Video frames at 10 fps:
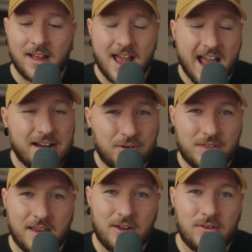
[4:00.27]

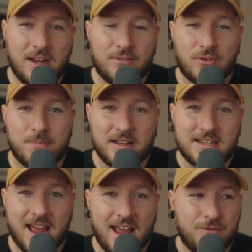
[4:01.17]
everything you need from the
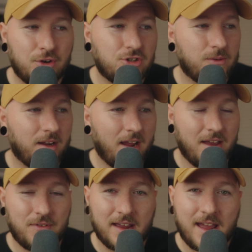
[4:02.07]
day. If you're doing a
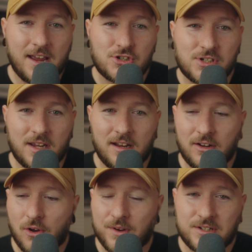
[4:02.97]
vacation,
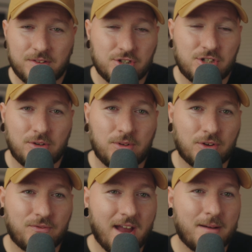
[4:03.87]
going to the zoo with
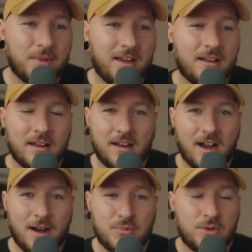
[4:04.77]
your family,
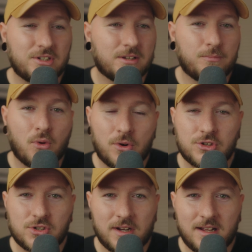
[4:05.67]
doing some
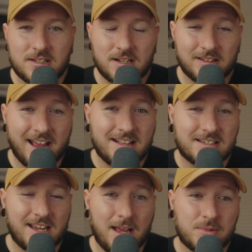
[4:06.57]
portraits,
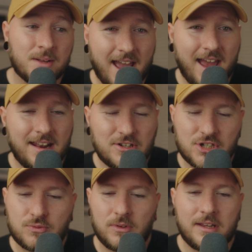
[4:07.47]
landscapes, and it's
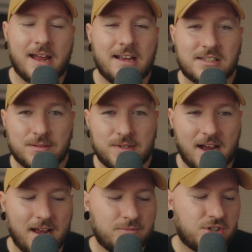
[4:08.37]
just really nice
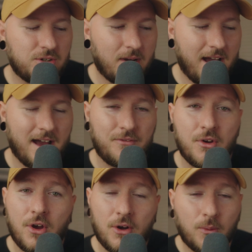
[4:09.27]
sometimes to have
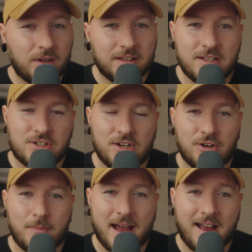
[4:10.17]
one lens in
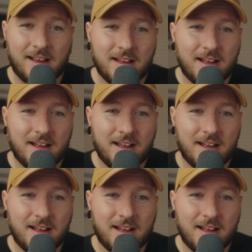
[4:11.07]
your bag